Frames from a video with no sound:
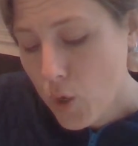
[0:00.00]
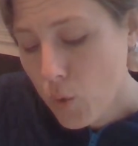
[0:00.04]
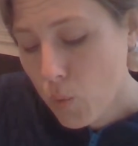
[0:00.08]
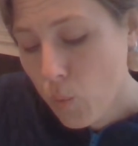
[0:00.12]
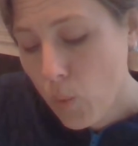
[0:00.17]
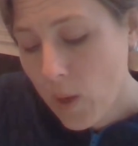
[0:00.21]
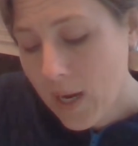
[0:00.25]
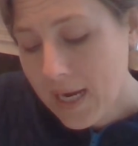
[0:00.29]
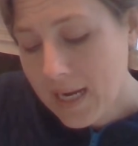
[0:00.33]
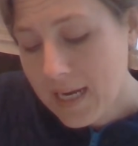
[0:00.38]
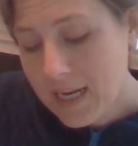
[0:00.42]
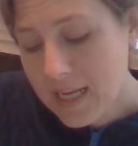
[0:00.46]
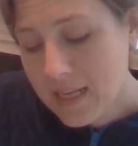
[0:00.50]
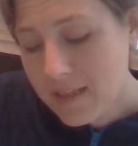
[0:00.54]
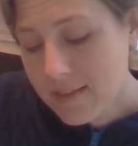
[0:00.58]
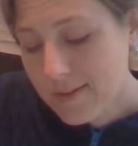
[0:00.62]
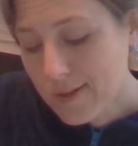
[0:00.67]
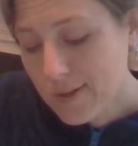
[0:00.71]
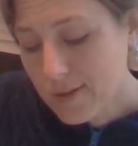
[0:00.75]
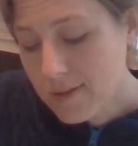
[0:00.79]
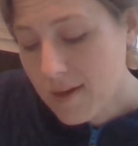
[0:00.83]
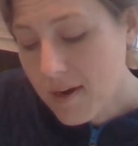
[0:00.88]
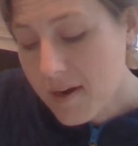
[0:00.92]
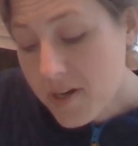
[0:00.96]
Wading the
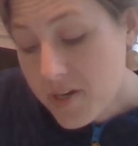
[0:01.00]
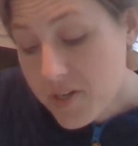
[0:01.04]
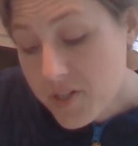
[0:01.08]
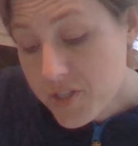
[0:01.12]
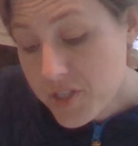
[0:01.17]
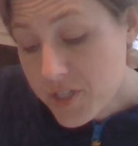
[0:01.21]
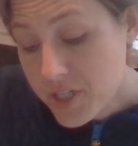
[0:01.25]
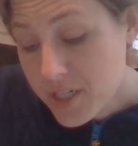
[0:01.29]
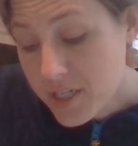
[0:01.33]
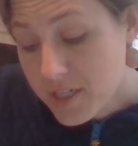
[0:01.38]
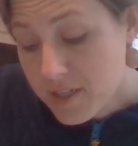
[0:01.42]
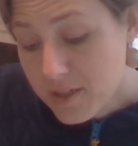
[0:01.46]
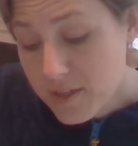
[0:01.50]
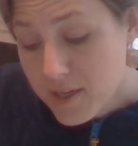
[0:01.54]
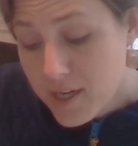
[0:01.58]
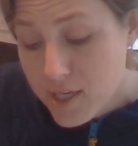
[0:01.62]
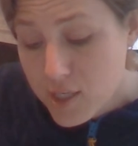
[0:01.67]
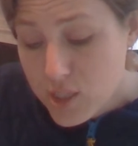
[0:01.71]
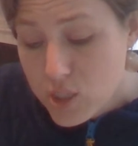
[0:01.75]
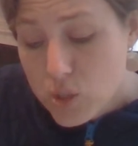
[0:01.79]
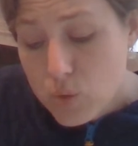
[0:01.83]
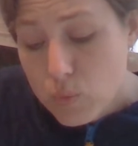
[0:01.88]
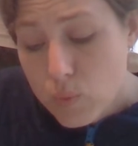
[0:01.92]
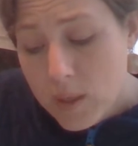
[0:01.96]
larger,
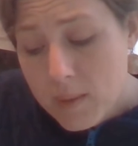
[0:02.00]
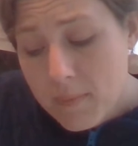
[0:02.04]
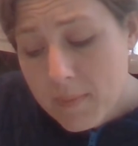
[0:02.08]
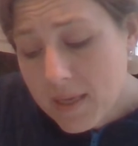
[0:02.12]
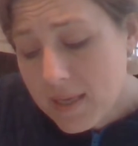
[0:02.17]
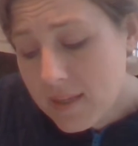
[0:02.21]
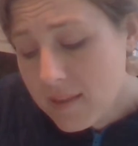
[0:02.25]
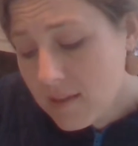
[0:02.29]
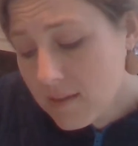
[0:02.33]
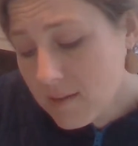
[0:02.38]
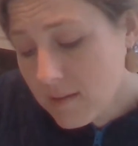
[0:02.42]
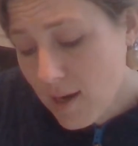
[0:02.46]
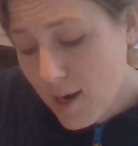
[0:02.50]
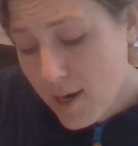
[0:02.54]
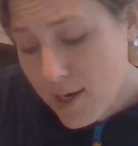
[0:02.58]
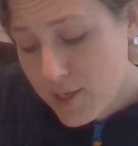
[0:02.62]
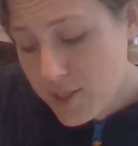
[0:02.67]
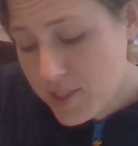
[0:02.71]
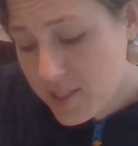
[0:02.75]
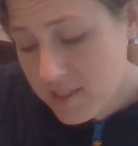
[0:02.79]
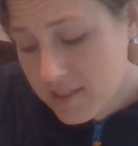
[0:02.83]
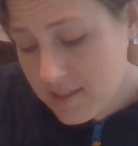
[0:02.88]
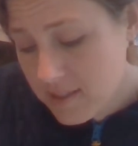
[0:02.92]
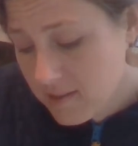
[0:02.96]
swimming the
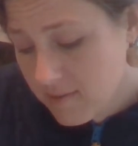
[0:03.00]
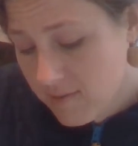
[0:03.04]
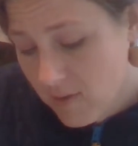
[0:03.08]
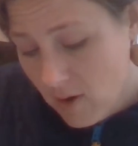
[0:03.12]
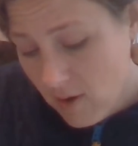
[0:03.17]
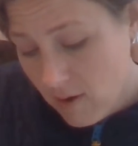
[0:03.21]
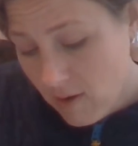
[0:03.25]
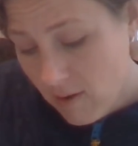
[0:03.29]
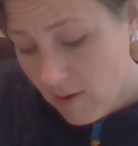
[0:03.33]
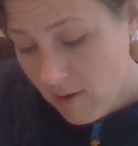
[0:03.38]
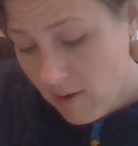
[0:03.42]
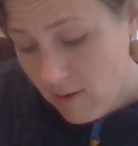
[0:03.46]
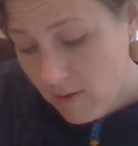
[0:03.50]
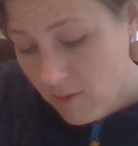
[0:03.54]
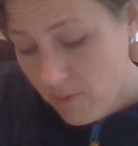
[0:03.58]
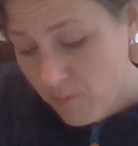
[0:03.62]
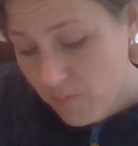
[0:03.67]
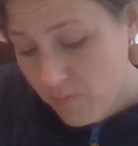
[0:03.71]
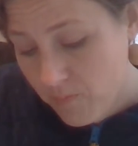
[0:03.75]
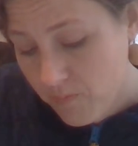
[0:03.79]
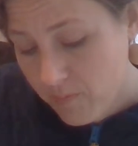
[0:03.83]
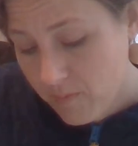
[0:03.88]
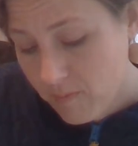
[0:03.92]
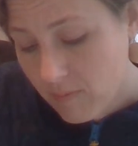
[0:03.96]
largest of all.
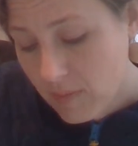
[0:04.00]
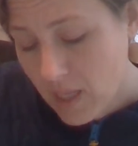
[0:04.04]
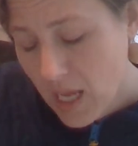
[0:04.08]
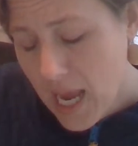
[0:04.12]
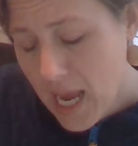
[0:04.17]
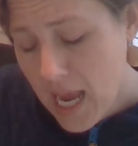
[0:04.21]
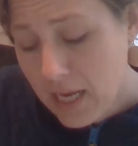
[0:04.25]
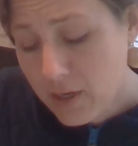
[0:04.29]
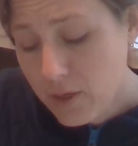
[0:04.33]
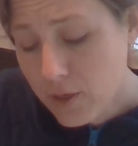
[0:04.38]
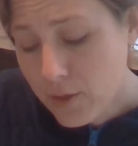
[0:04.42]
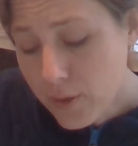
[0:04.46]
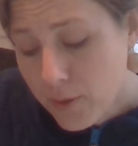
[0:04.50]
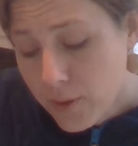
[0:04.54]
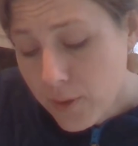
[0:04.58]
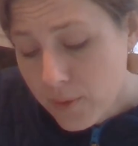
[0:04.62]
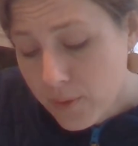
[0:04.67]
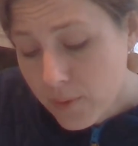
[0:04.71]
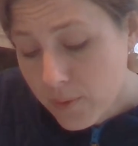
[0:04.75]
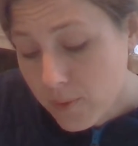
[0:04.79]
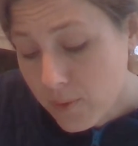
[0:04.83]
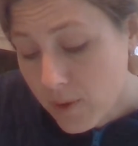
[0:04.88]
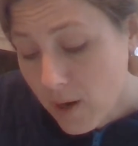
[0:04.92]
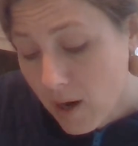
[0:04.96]
And
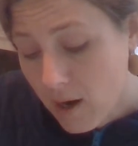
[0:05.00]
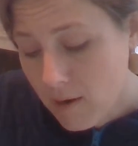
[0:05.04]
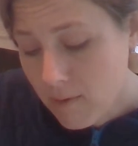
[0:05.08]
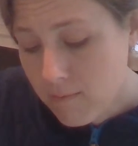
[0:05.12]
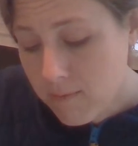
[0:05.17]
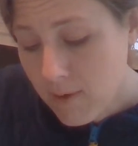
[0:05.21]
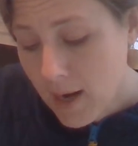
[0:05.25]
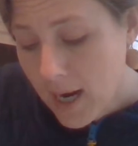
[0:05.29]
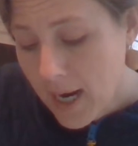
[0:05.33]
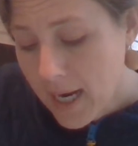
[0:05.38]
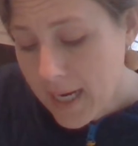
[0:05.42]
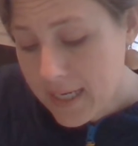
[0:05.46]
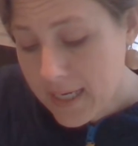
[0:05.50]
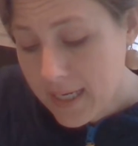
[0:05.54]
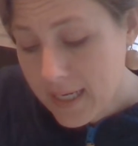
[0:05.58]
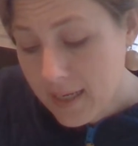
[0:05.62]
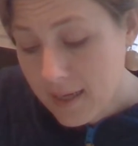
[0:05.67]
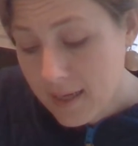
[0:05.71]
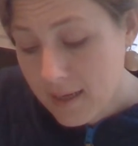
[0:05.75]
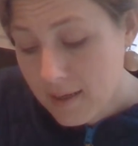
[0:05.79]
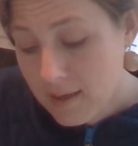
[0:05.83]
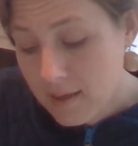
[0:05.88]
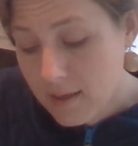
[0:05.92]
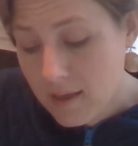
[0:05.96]
you are
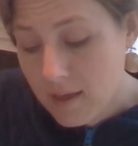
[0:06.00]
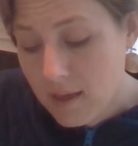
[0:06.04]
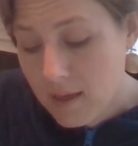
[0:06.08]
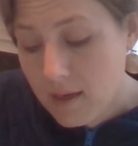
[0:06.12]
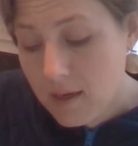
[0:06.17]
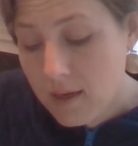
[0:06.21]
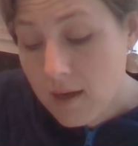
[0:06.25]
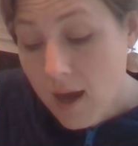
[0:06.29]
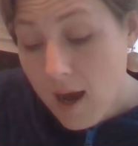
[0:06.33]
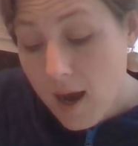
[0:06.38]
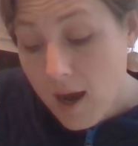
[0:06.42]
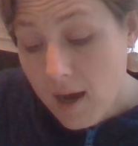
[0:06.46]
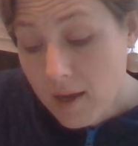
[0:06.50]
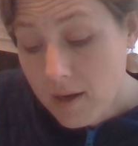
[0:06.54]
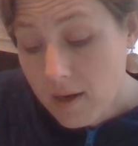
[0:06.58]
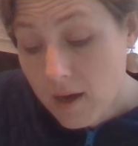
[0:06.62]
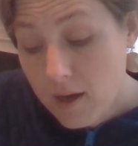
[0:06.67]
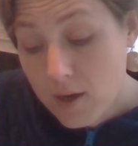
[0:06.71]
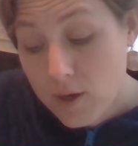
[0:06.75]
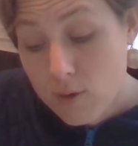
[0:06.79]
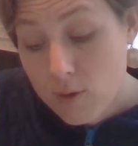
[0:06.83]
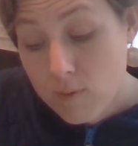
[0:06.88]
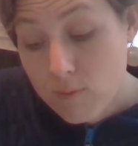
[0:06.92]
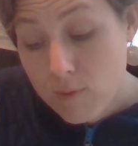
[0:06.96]
riding, not
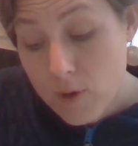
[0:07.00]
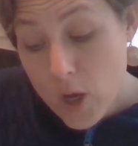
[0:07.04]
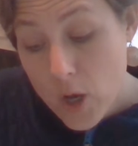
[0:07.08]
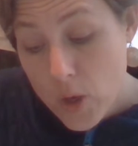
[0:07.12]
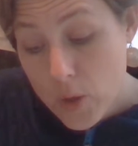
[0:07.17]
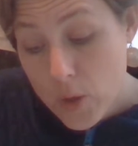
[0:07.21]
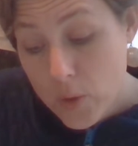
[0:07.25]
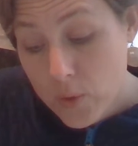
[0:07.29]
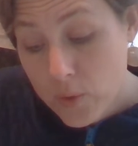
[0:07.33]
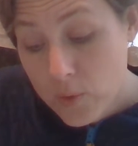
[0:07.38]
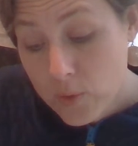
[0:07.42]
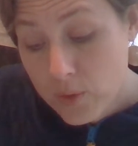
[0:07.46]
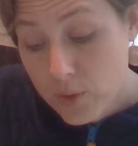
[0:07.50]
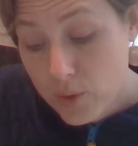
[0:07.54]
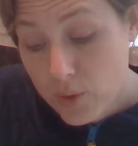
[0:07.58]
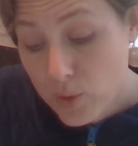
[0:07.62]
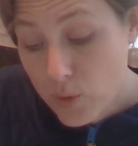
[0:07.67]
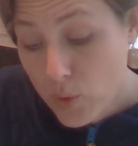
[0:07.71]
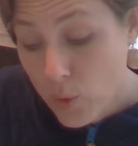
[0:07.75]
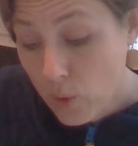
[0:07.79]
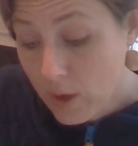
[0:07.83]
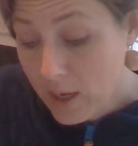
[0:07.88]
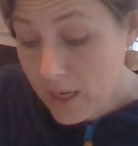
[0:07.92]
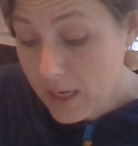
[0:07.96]
on a road,
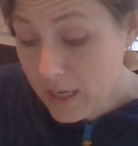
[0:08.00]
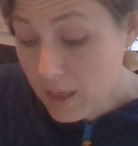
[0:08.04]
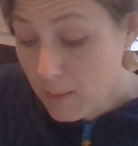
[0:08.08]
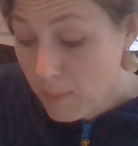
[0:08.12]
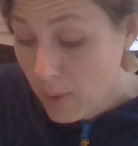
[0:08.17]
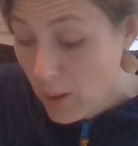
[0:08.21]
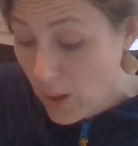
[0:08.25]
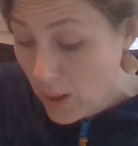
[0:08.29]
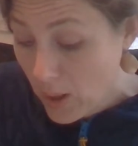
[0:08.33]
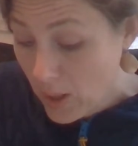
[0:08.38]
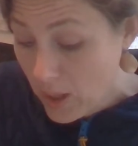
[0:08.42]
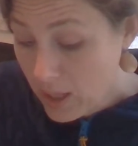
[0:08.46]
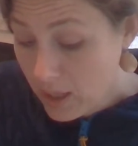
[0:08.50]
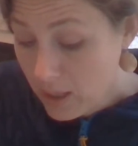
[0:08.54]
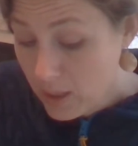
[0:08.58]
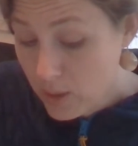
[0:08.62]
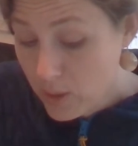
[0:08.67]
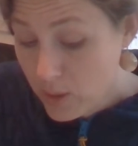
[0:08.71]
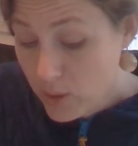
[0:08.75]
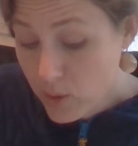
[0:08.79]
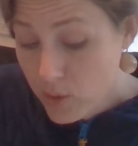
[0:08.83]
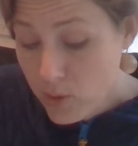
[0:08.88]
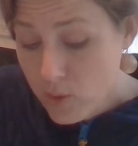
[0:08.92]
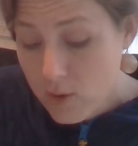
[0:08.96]
nor in a park,
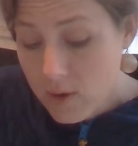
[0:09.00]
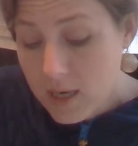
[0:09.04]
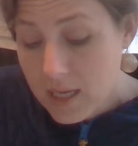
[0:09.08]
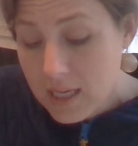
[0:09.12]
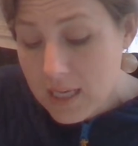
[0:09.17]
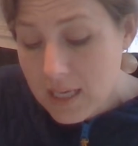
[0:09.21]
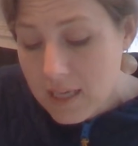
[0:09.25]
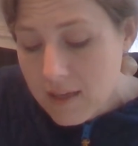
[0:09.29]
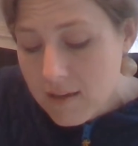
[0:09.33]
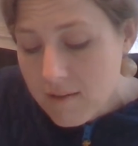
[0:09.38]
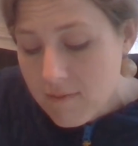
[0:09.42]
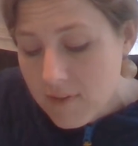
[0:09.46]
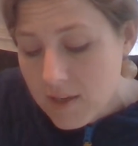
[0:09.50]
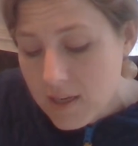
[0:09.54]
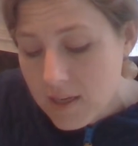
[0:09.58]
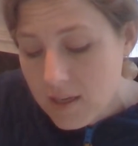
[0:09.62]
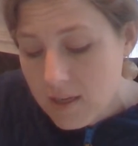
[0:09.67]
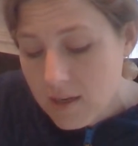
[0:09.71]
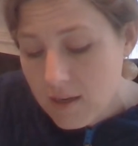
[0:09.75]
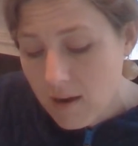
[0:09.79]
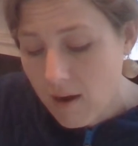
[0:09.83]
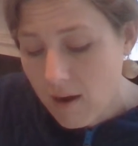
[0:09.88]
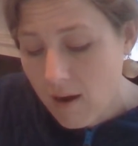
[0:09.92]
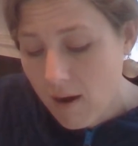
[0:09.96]
nor
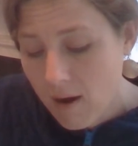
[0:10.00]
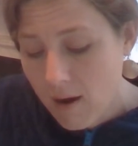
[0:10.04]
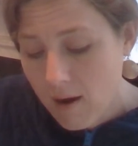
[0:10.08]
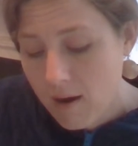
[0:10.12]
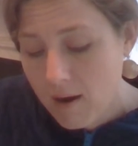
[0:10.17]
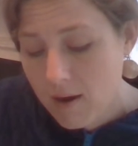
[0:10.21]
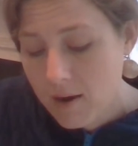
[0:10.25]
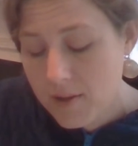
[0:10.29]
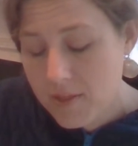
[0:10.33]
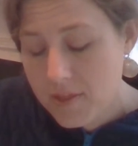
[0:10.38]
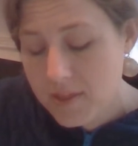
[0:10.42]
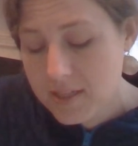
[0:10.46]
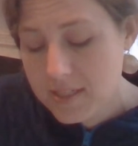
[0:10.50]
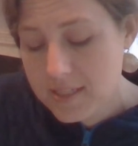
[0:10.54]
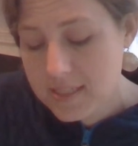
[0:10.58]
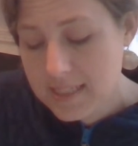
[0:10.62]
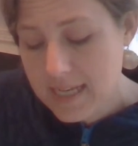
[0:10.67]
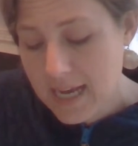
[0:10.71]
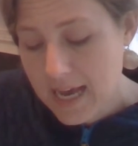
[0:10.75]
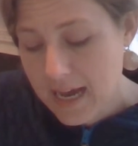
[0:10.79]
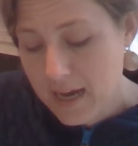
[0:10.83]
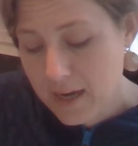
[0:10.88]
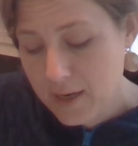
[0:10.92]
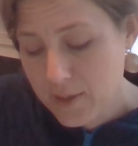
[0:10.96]
even on the
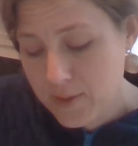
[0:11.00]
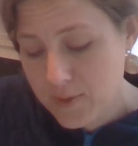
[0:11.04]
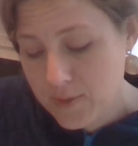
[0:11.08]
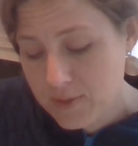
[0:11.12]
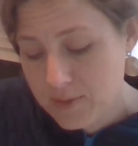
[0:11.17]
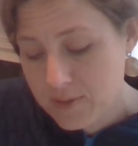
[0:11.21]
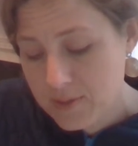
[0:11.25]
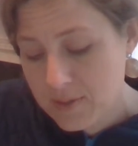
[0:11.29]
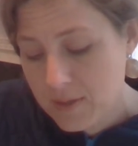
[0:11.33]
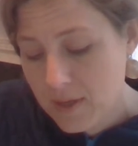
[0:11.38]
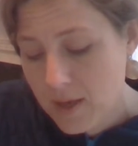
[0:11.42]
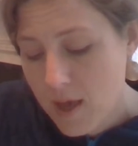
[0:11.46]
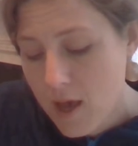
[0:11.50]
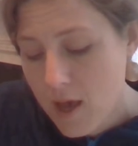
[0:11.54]
downs,